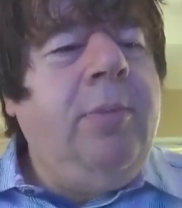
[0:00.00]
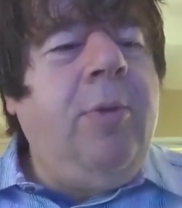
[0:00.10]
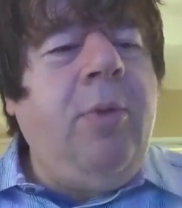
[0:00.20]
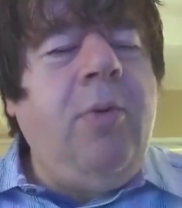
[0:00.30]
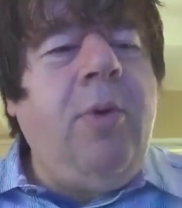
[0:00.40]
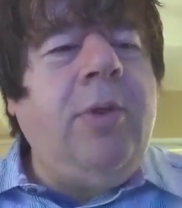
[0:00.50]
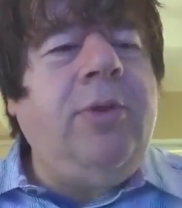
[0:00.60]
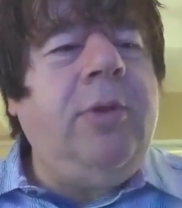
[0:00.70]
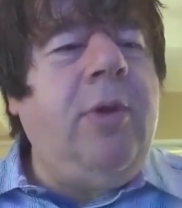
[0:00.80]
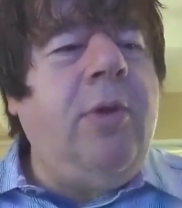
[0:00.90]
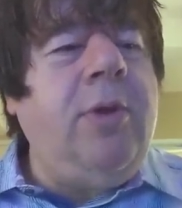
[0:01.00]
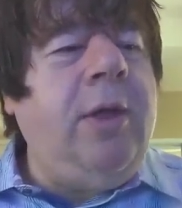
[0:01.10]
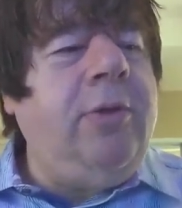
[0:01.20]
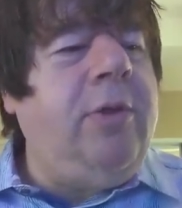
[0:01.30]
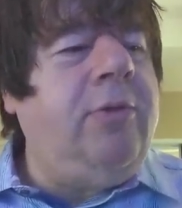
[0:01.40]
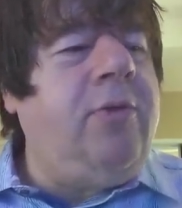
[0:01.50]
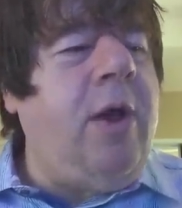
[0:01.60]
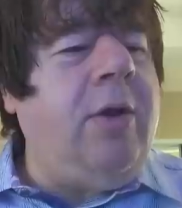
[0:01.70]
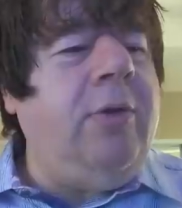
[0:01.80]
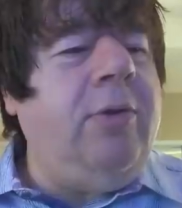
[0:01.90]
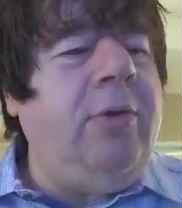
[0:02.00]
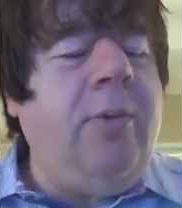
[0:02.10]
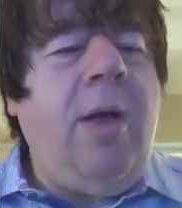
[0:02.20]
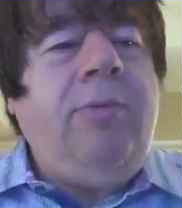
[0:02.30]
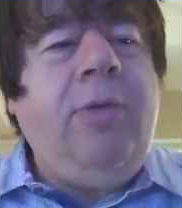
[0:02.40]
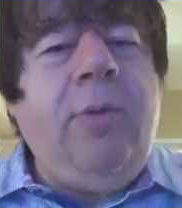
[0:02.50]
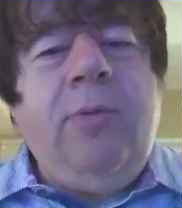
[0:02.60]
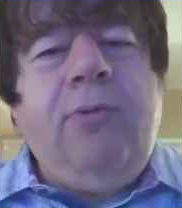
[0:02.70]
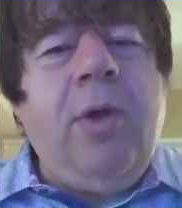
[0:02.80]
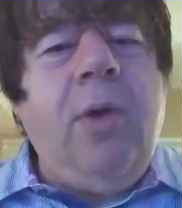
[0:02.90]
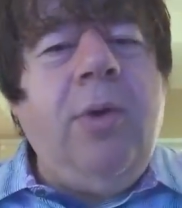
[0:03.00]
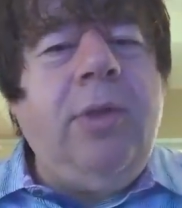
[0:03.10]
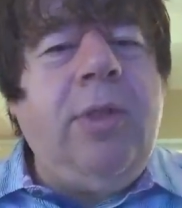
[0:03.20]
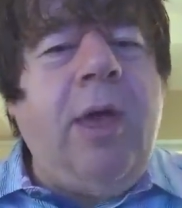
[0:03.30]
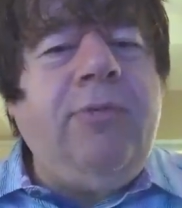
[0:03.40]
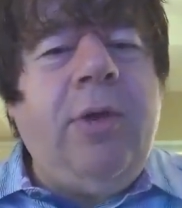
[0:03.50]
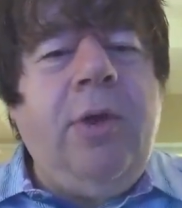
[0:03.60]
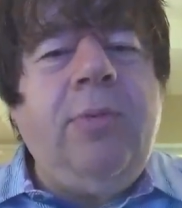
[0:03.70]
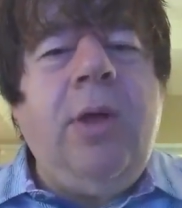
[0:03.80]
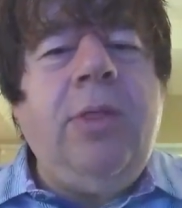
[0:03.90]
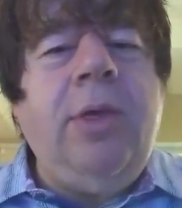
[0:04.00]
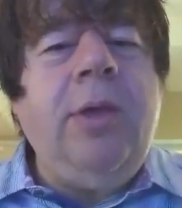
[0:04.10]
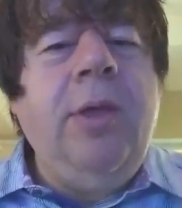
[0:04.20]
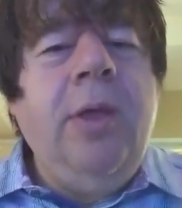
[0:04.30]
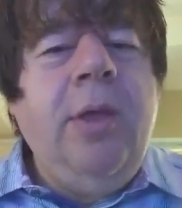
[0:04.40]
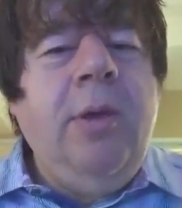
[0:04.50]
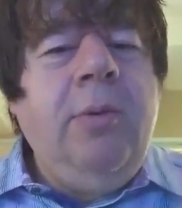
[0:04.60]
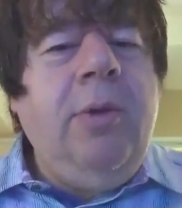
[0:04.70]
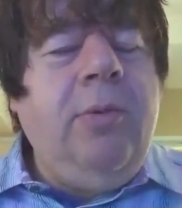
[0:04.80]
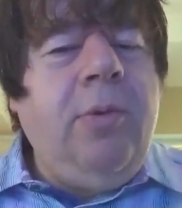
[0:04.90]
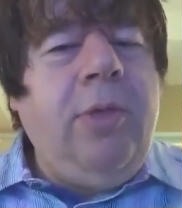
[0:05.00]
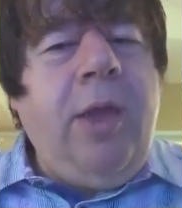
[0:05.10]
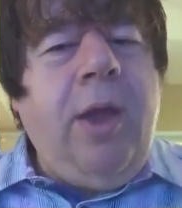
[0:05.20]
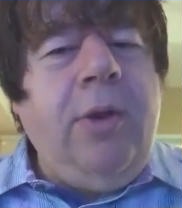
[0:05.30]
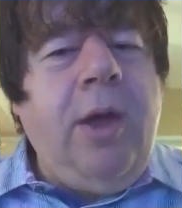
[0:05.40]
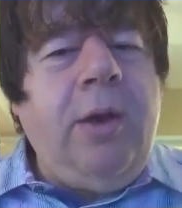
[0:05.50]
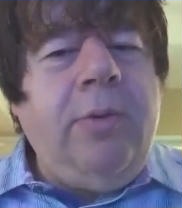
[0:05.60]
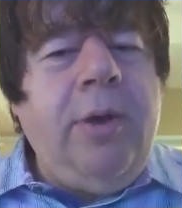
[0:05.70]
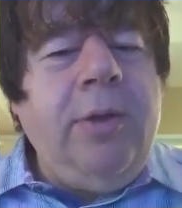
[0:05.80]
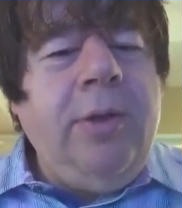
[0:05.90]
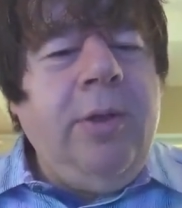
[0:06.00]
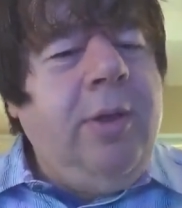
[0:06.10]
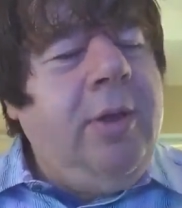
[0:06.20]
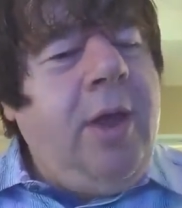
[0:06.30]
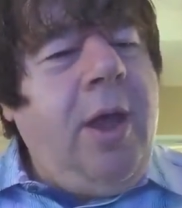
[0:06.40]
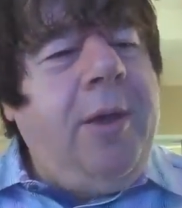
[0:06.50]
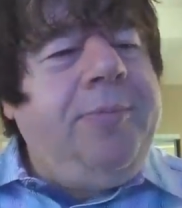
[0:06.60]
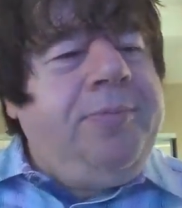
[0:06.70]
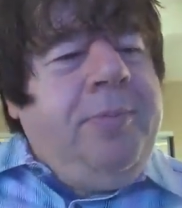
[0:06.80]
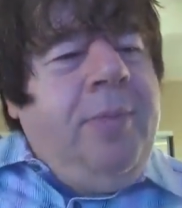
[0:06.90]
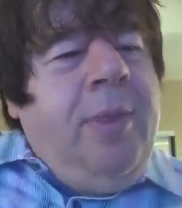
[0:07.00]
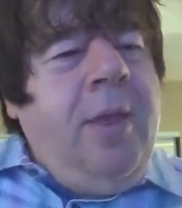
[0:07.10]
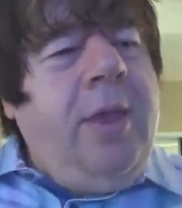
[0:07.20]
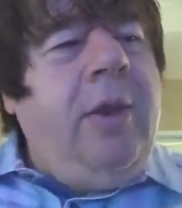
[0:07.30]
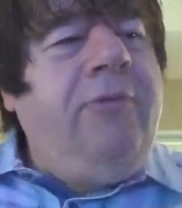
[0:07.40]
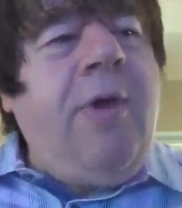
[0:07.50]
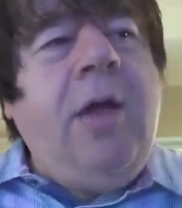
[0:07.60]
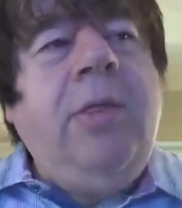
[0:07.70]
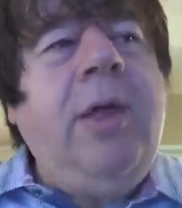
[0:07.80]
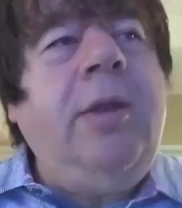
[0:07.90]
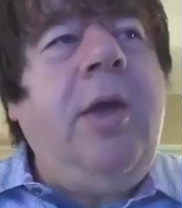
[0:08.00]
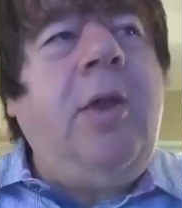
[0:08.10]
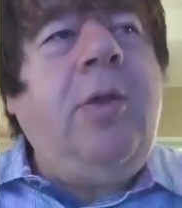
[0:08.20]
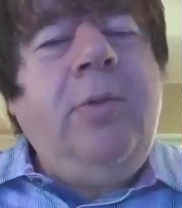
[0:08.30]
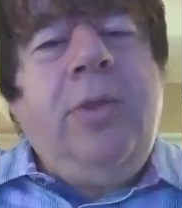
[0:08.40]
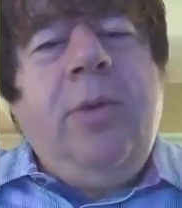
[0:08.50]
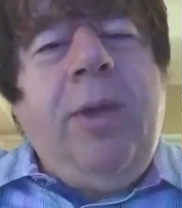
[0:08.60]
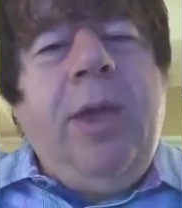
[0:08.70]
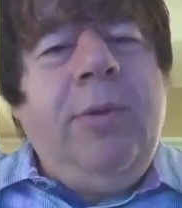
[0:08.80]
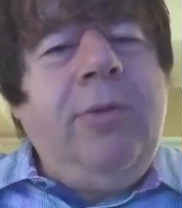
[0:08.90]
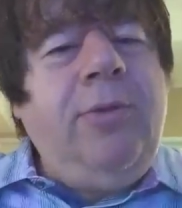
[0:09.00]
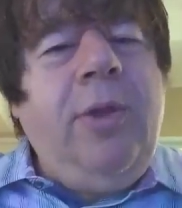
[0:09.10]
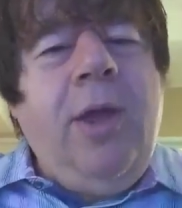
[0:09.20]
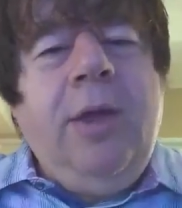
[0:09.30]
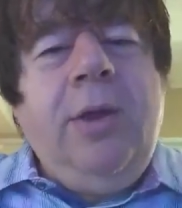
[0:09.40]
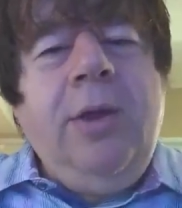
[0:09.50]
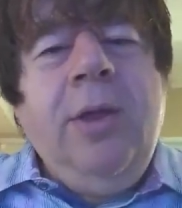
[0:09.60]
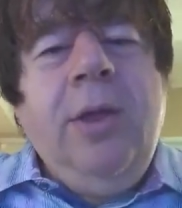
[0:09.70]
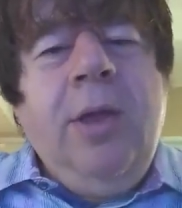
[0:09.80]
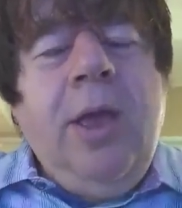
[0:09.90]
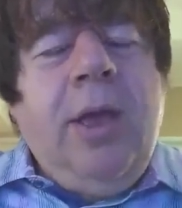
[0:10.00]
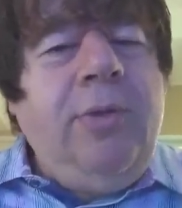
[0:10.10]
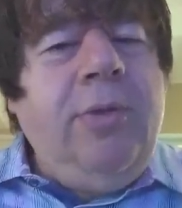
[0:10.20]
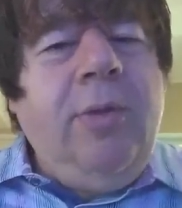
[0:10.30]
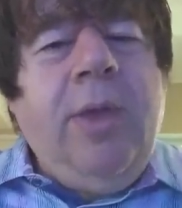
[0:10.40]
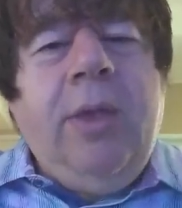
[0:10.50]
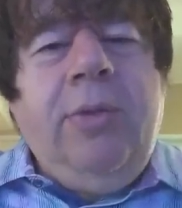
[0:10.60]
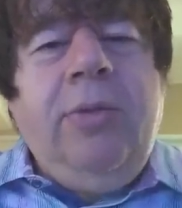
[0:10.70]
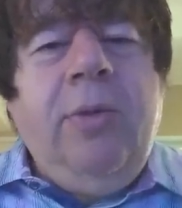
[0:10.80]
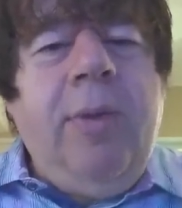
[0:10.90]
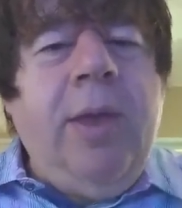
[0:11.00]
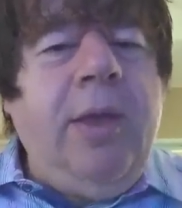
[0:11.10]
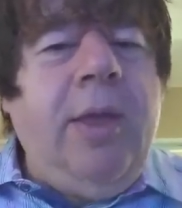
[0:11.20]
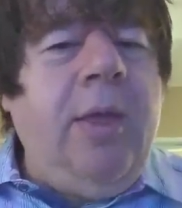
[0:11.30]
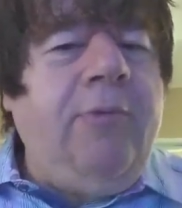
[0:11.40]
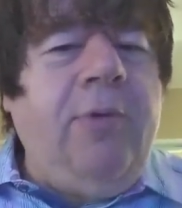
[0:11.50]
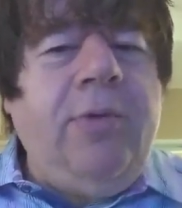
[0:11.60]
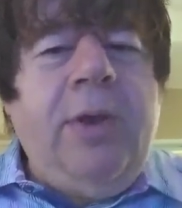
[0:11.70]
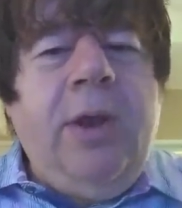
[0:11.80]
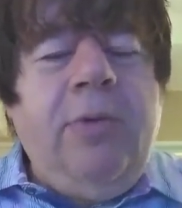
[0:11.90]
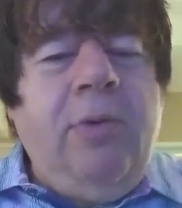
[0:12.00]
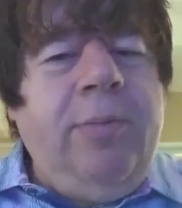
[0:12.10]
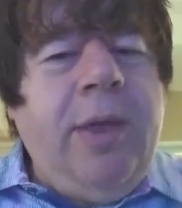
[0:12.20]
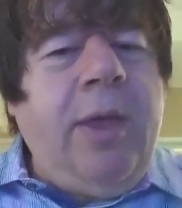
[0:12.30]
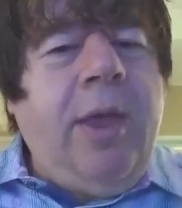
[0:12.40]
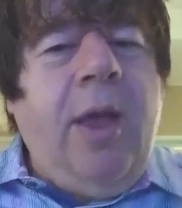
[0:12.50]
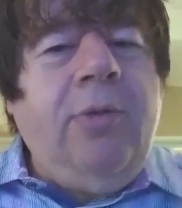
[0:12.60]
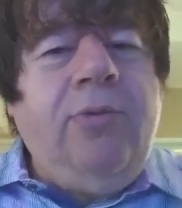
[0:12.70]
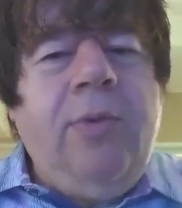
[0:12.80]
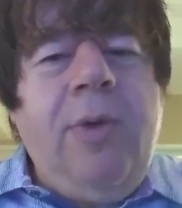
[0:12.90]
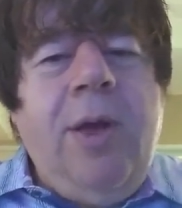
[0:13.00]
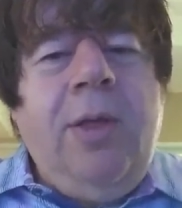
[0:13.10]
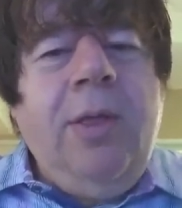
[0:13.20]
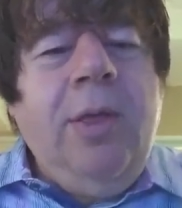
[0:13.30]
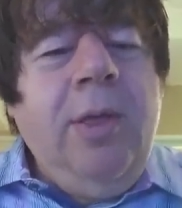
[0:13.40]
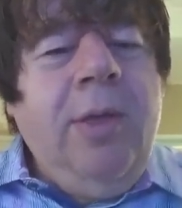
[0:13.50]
people who wanted to donate to those truckers who obviously were foregoing their livelihood while they were there in Ottawa, found that not only were their payments denied, I guess in some cases their bank account frozen out of their own bank accounts for a while.